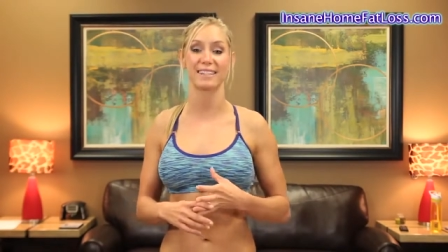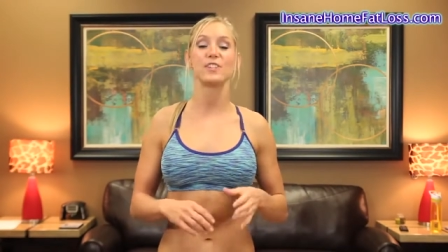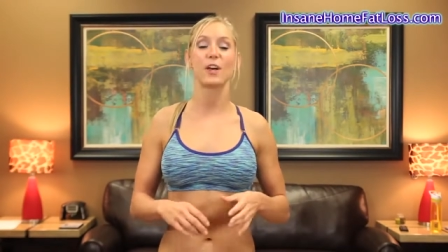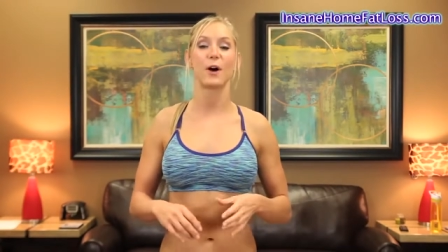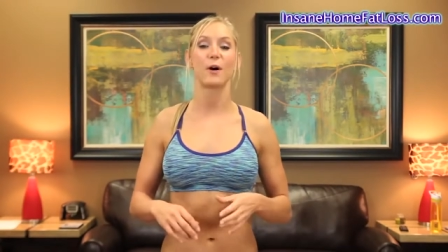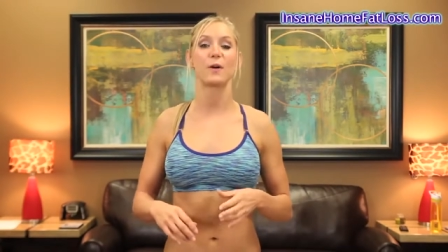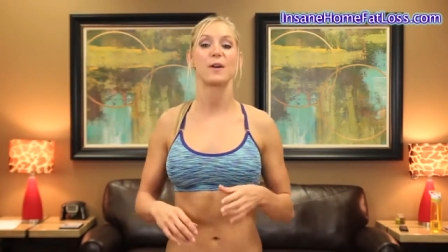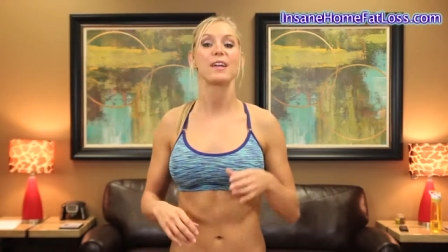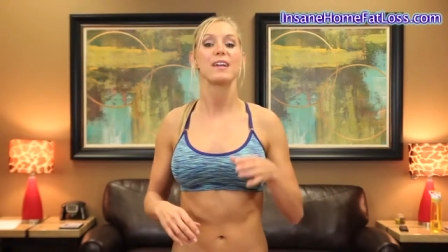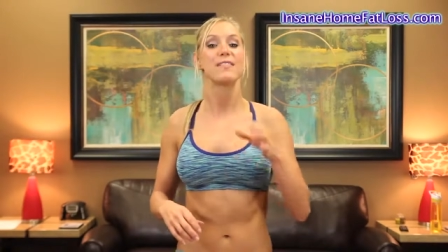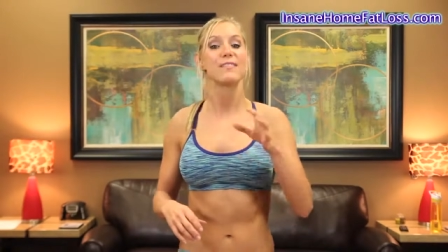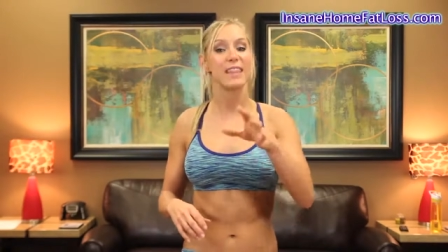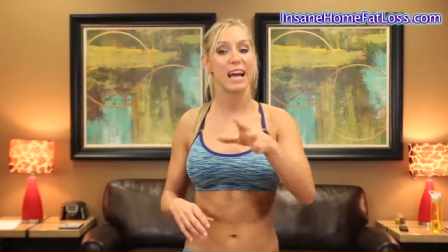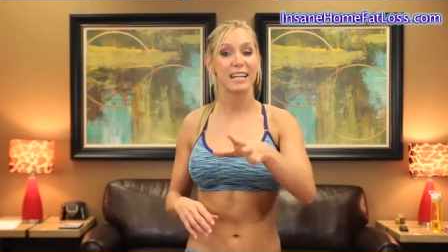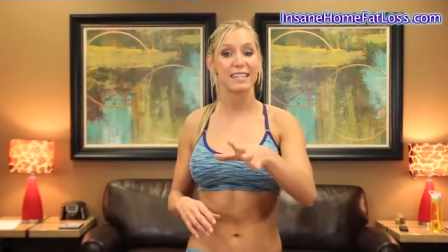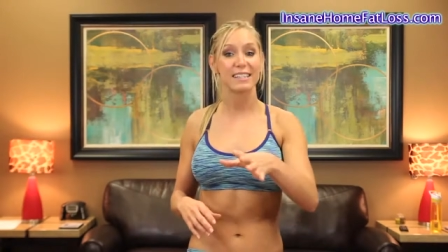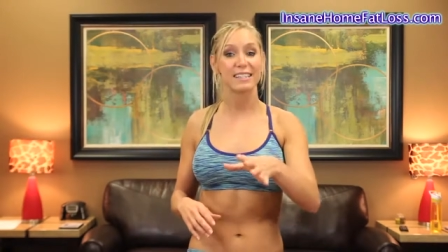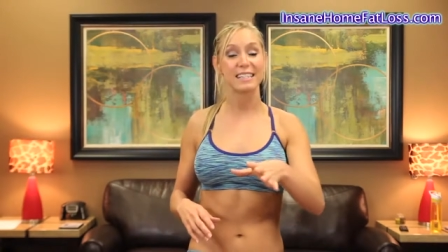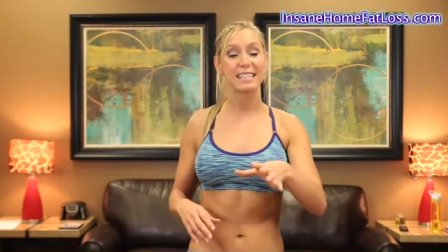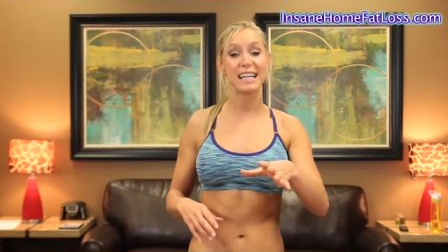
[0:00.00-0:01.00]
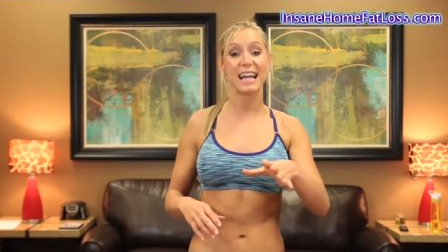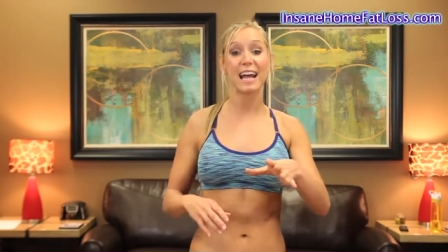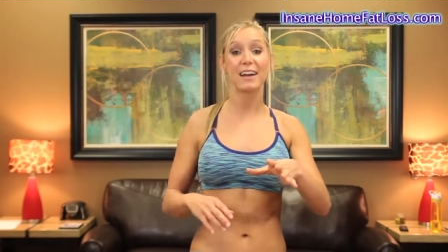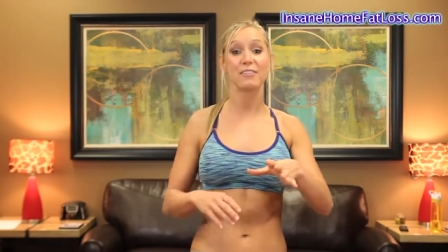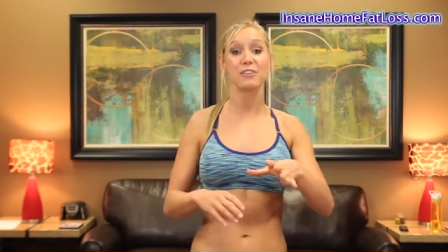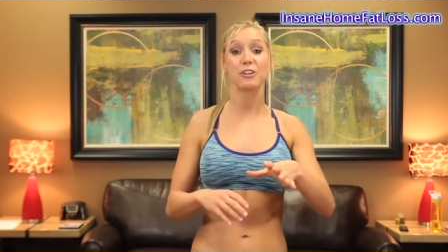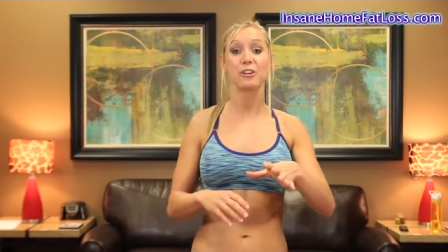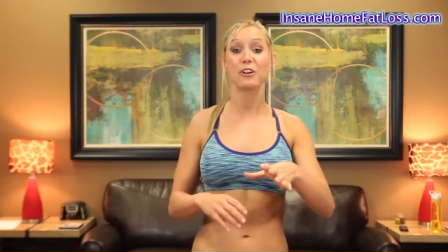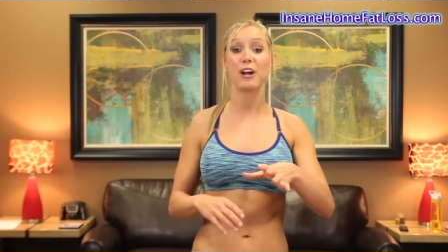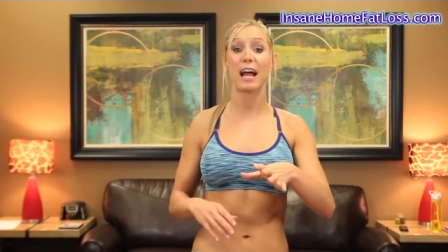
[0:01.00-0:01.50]
So that doesn't
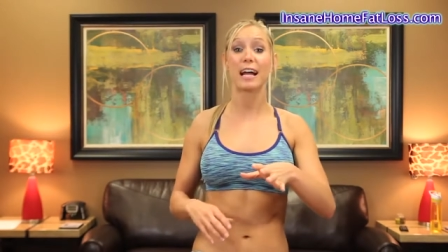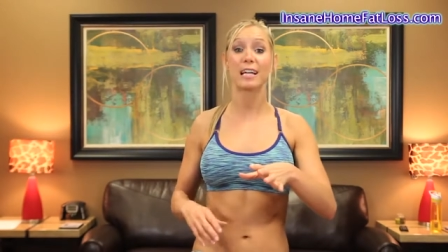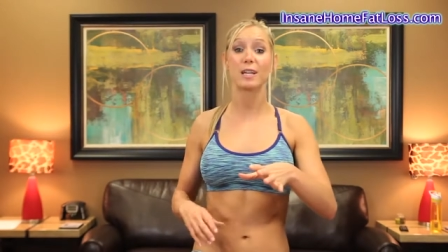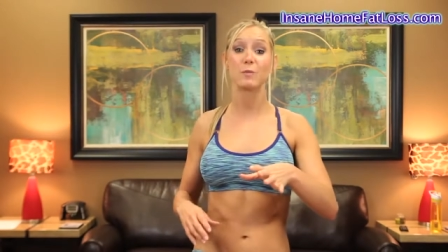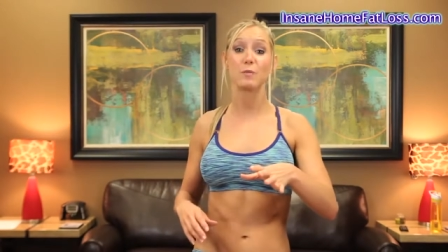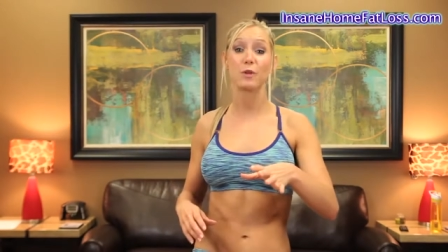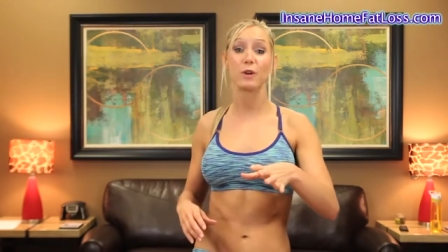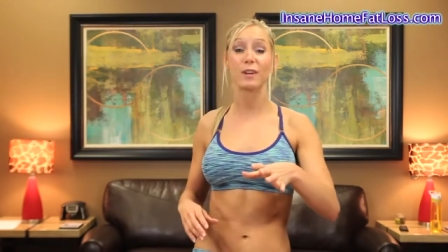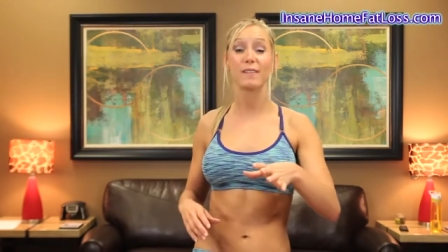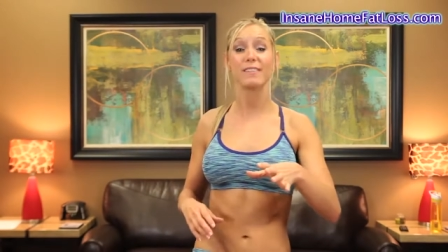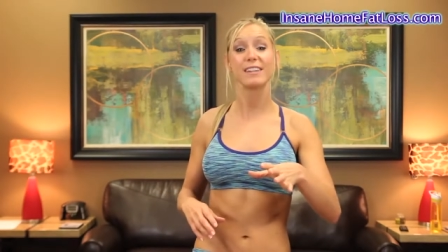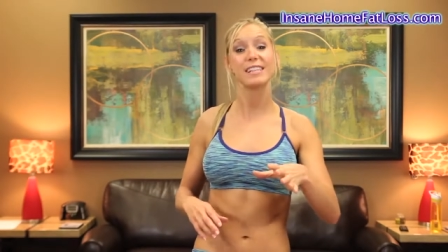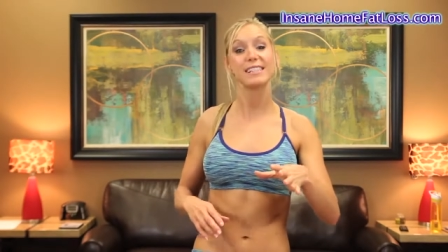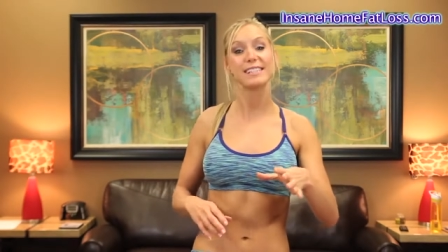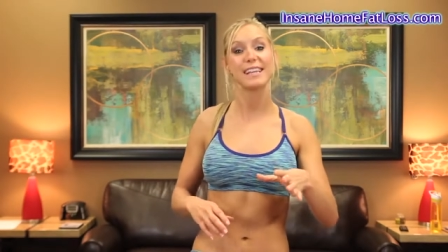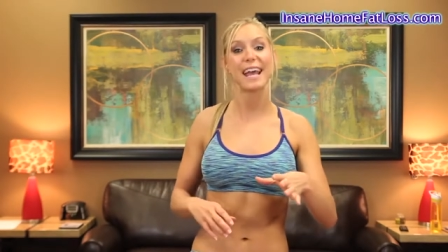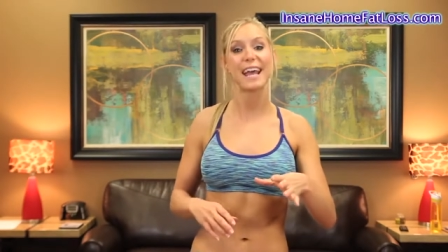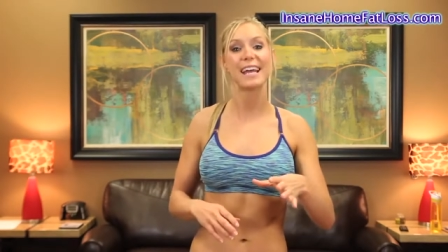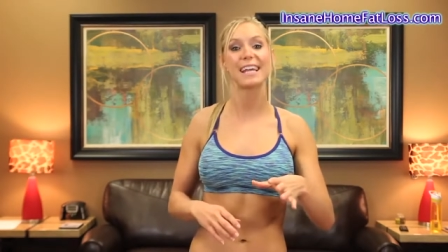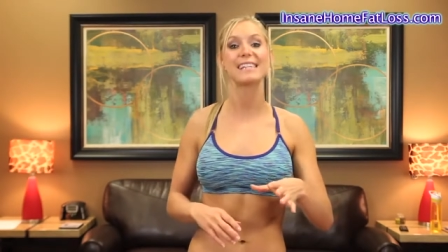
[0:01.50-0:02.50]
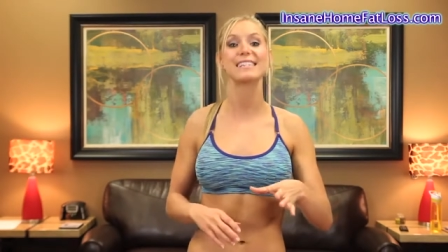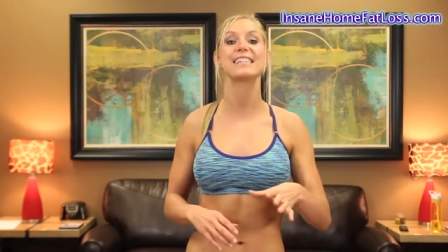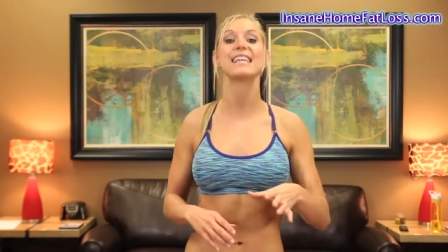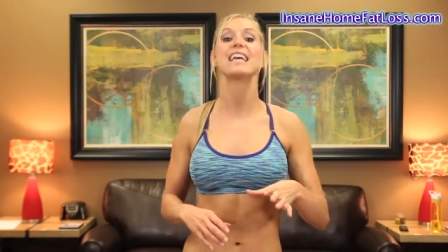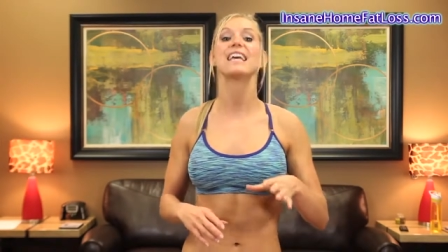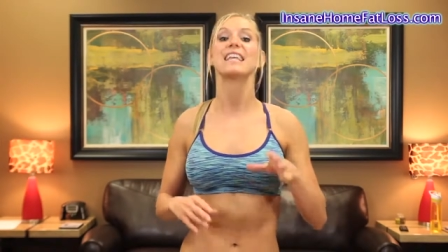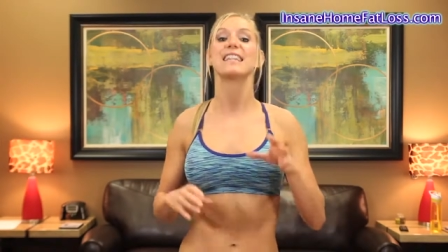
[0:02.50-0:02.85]
have you cracking more of these eggs,